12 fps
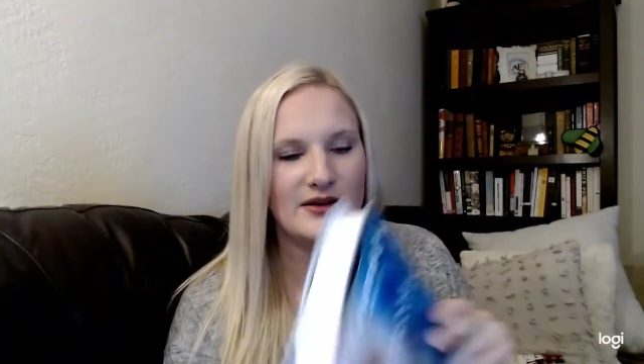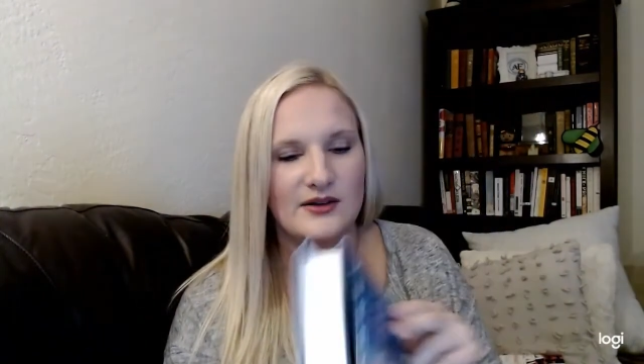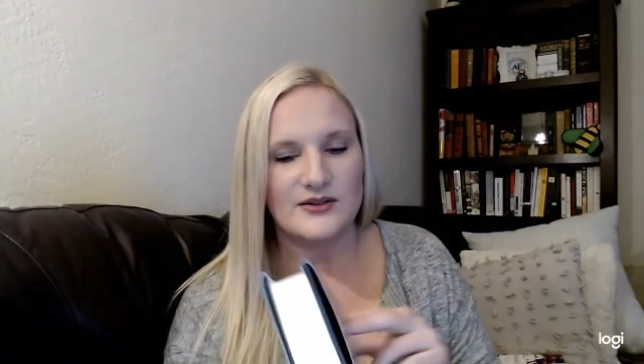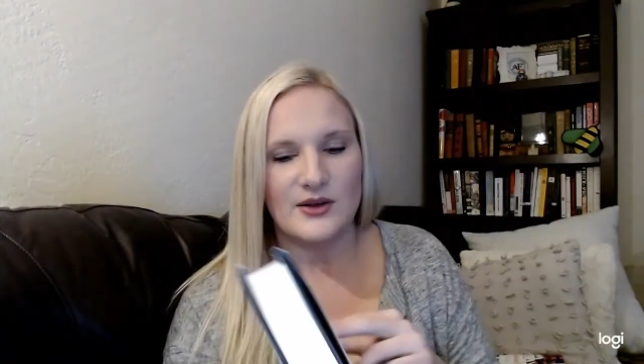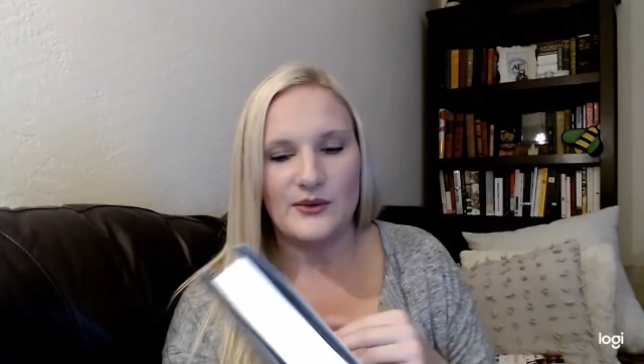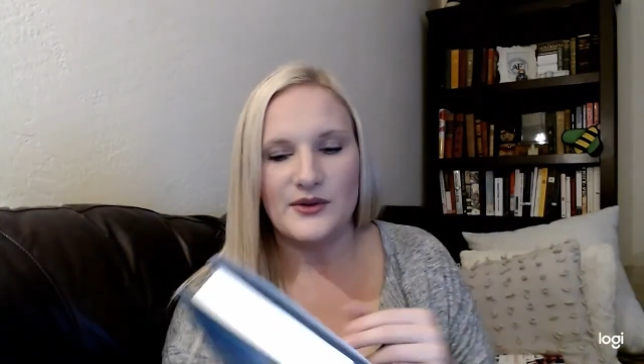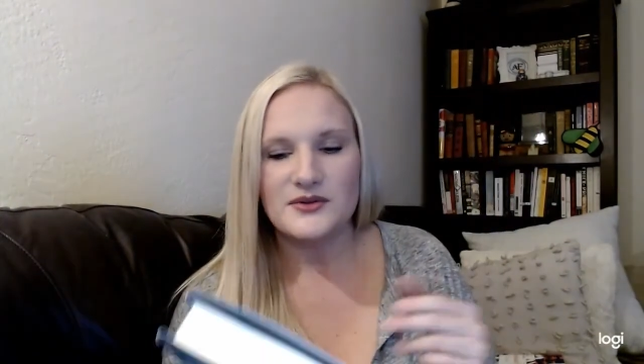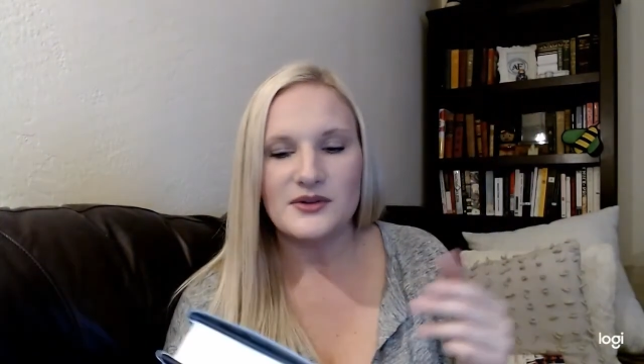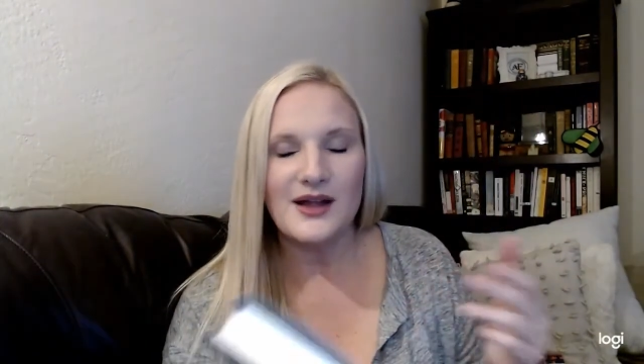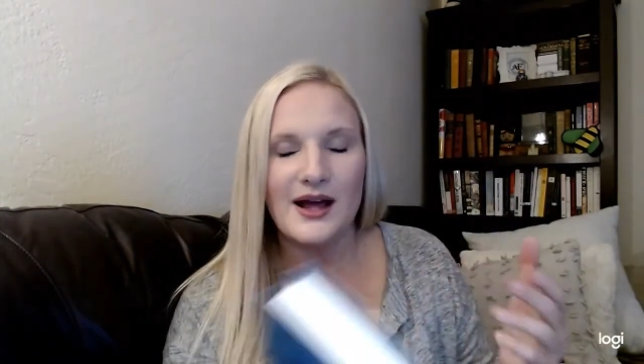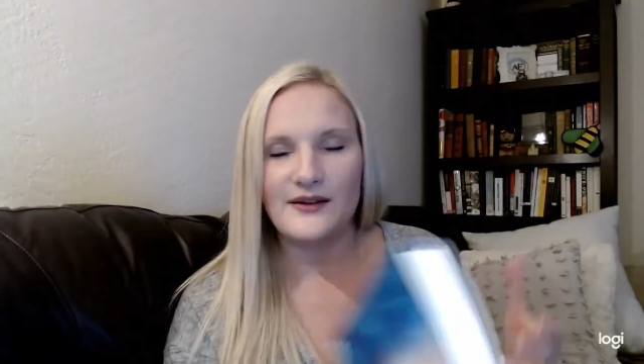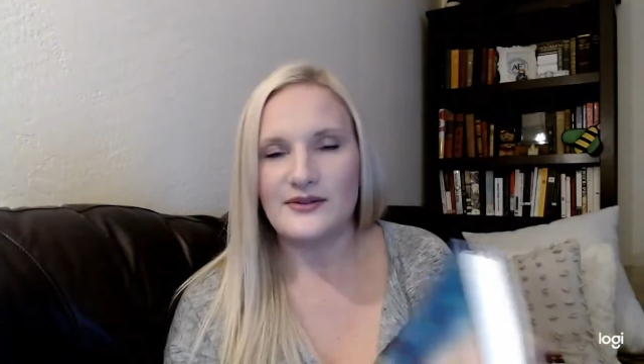So there's a
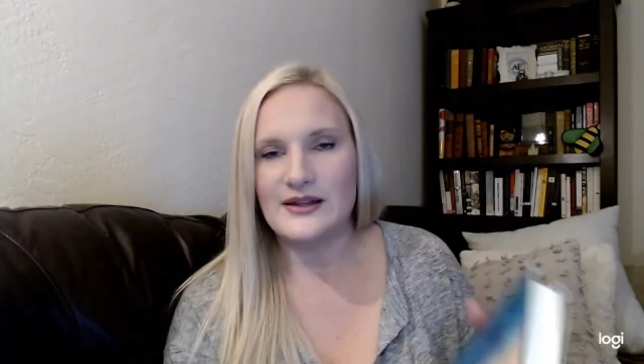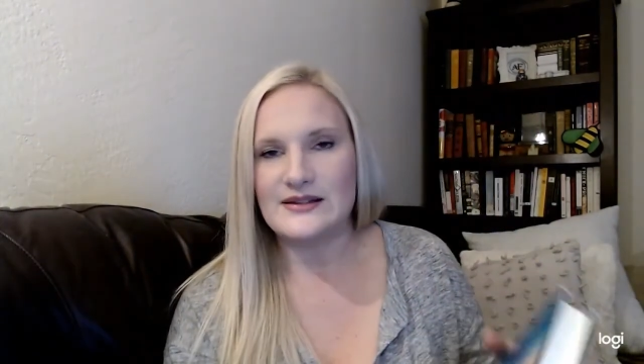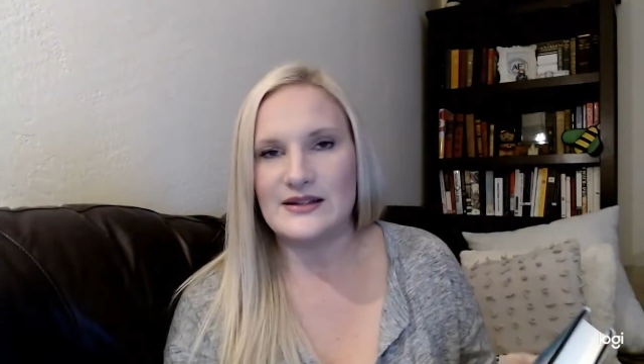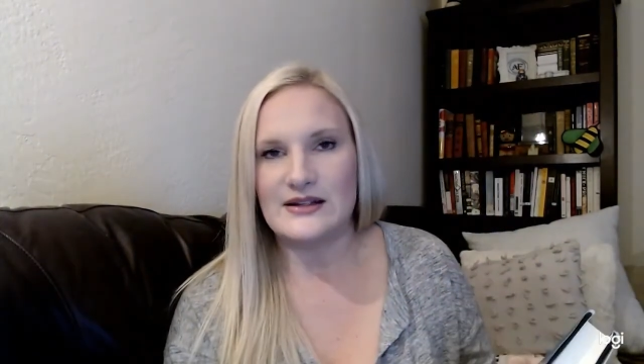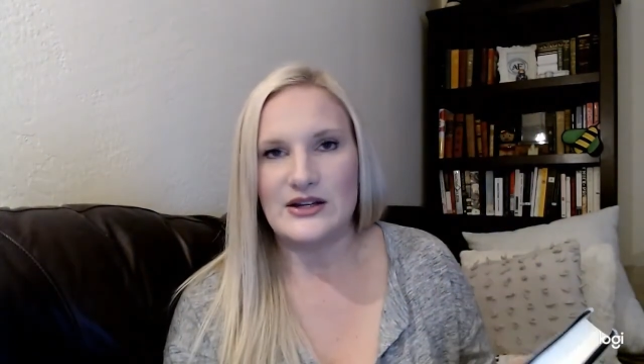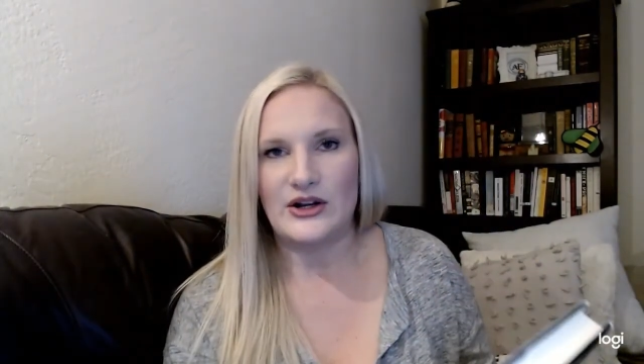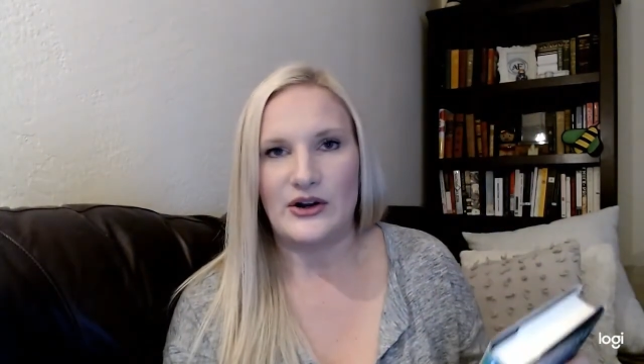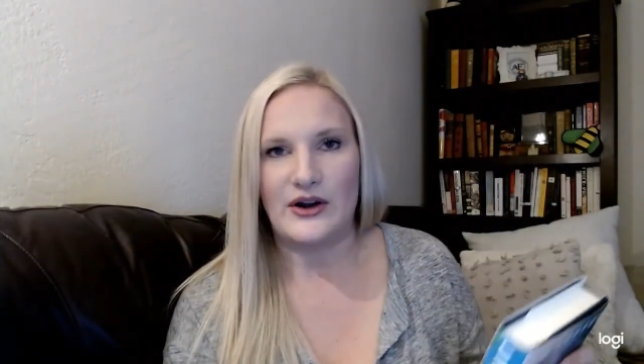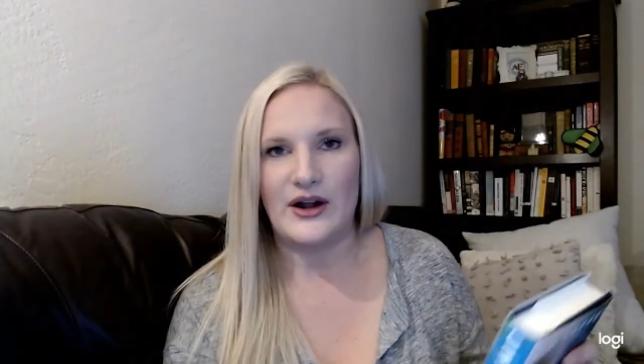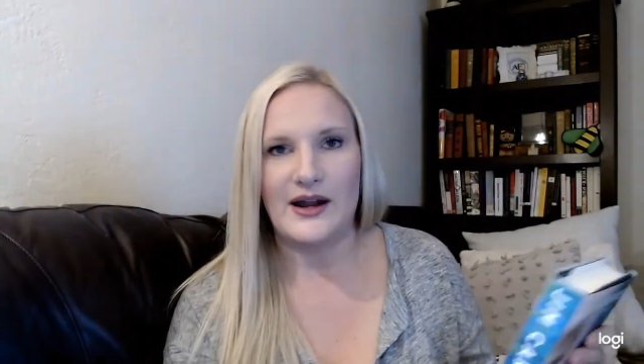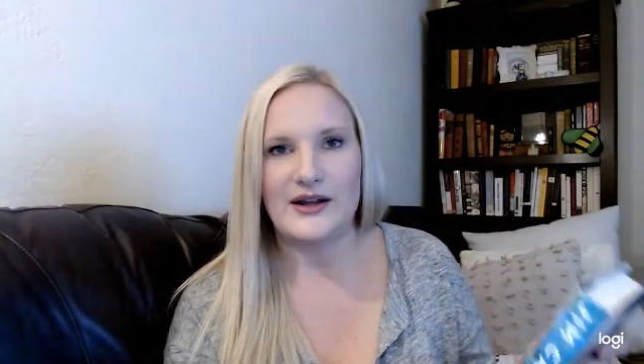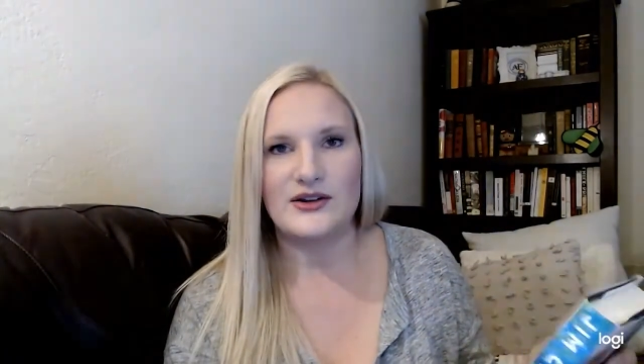lot of things in here,
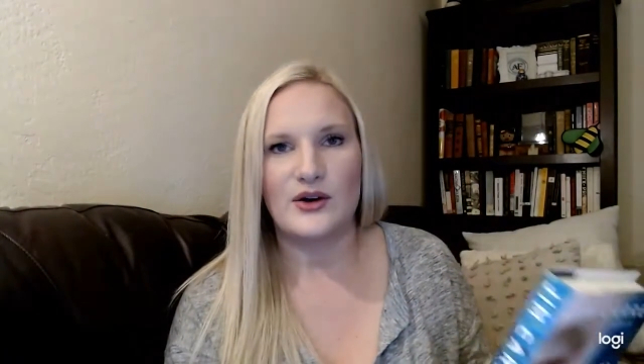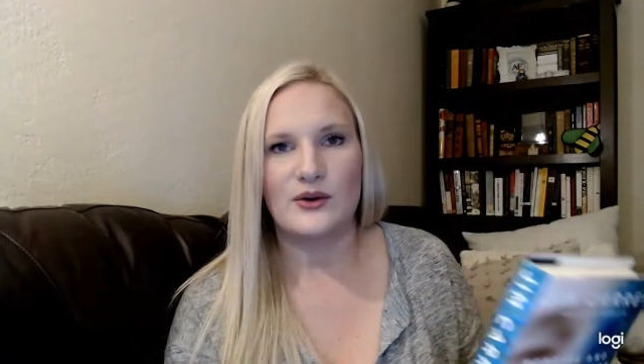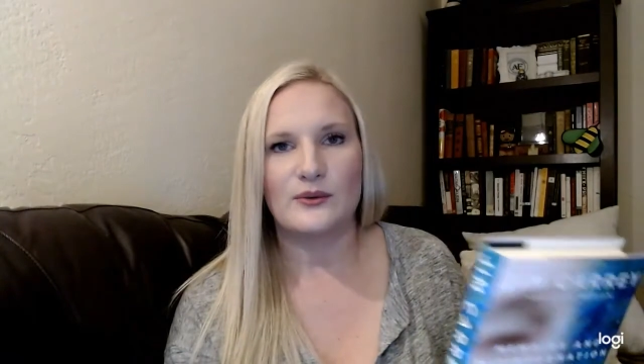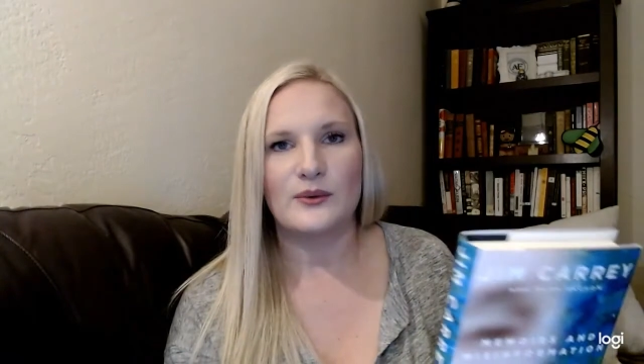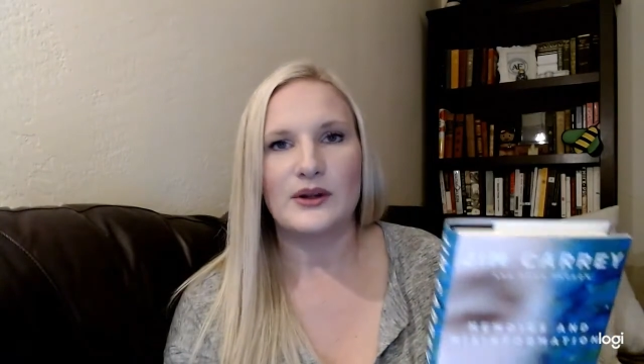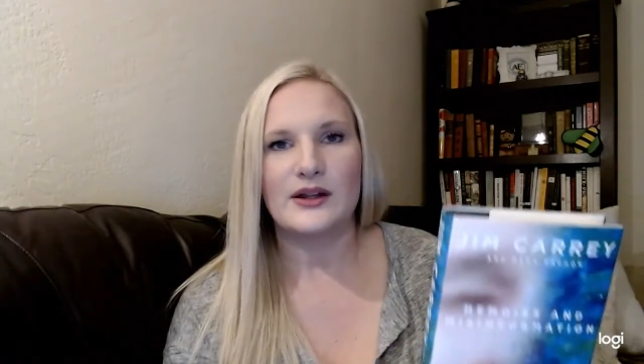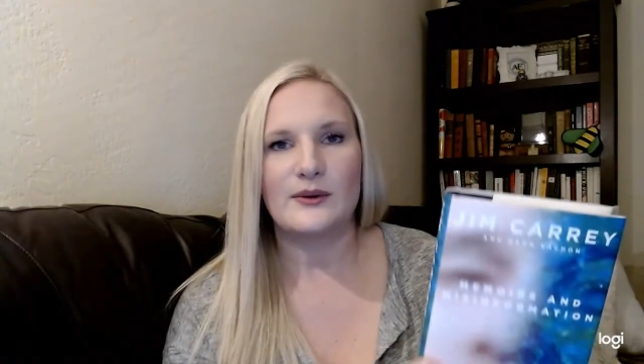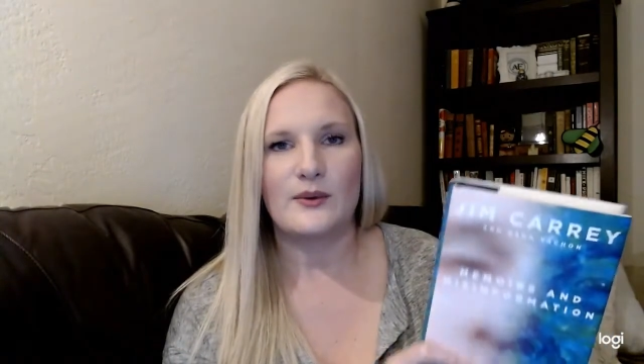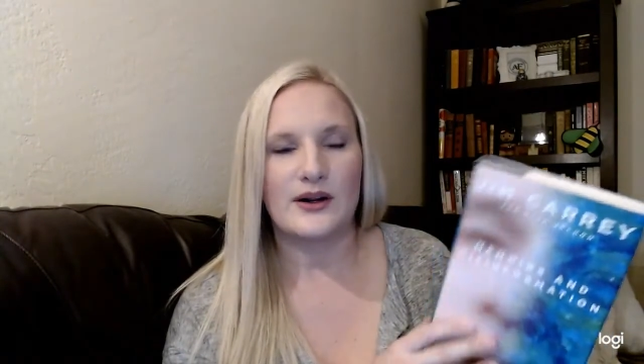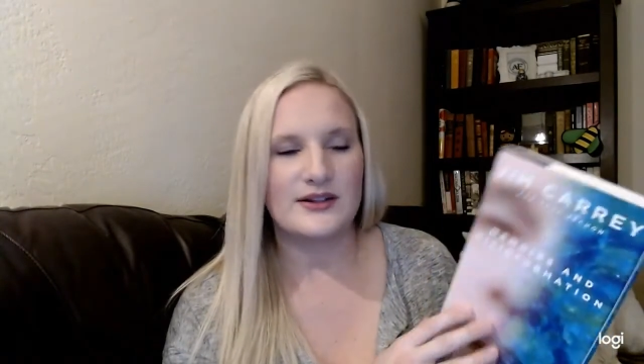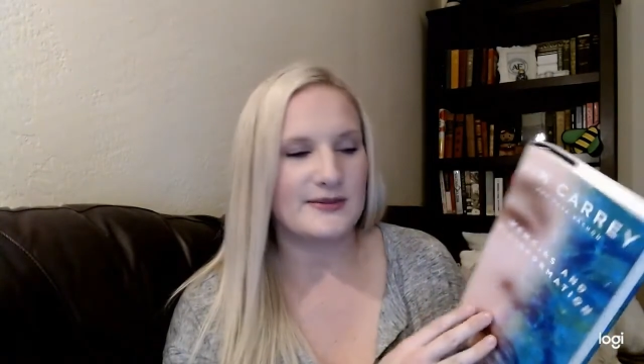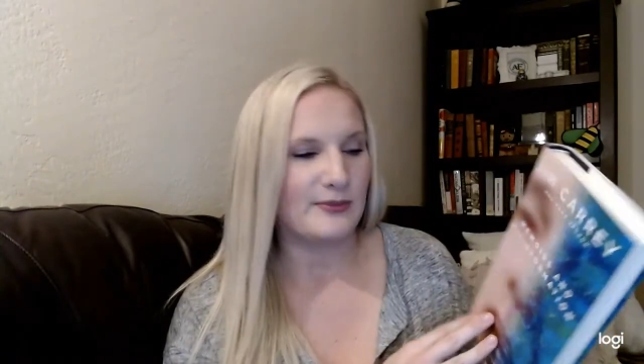and I don't really
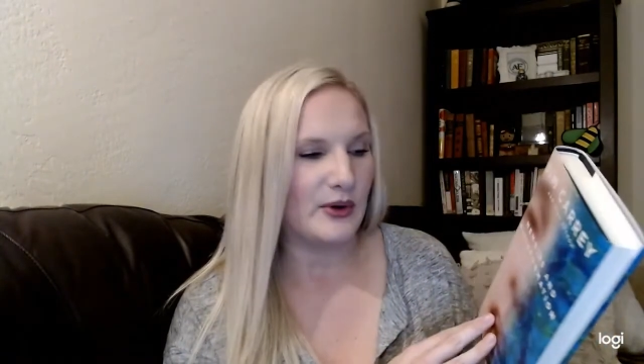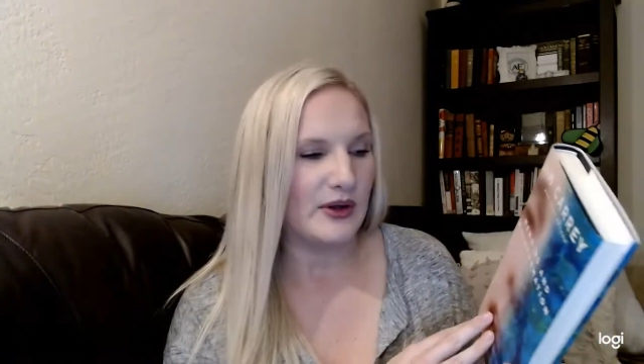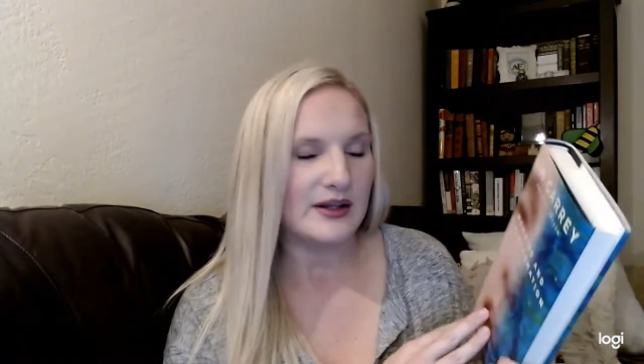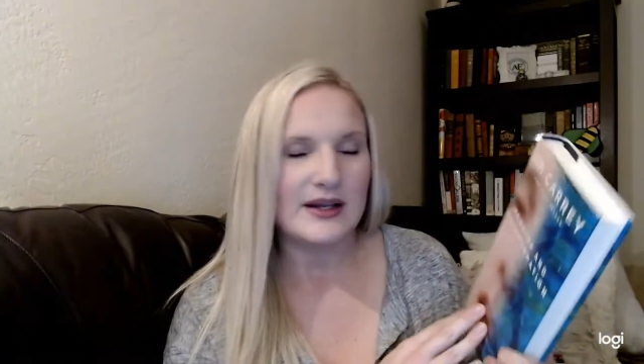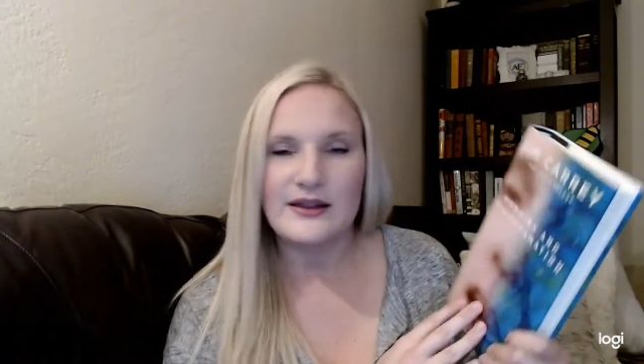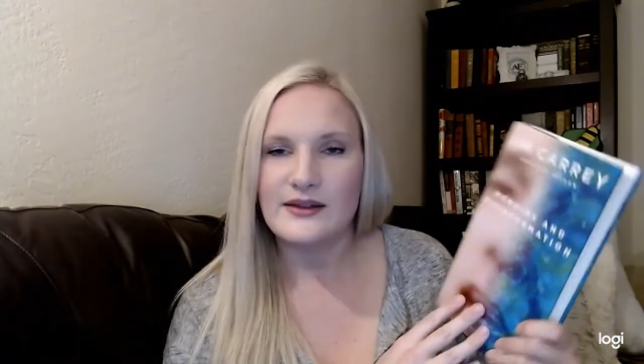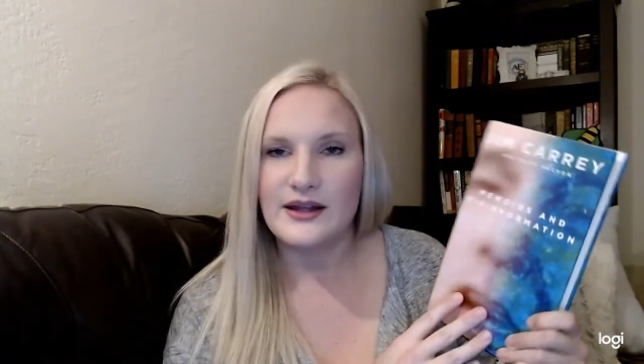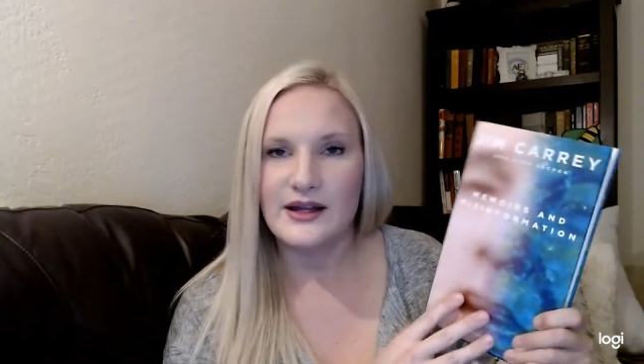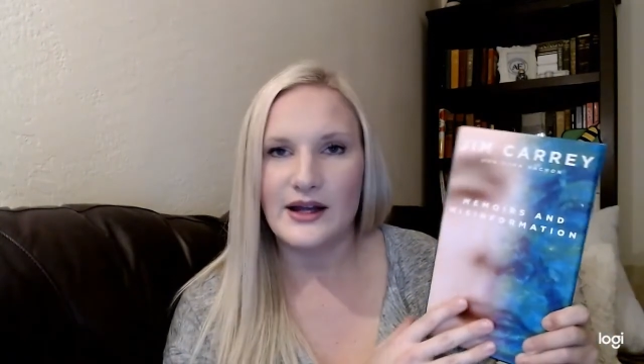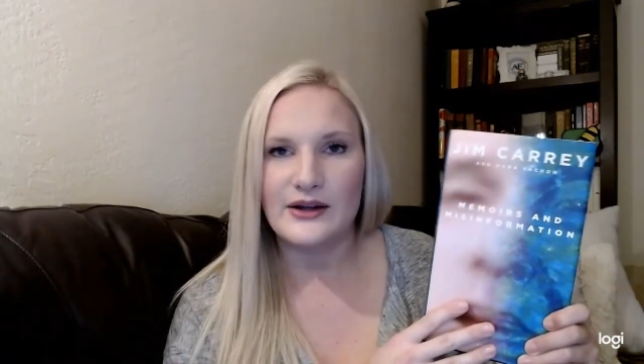want to spoil anything.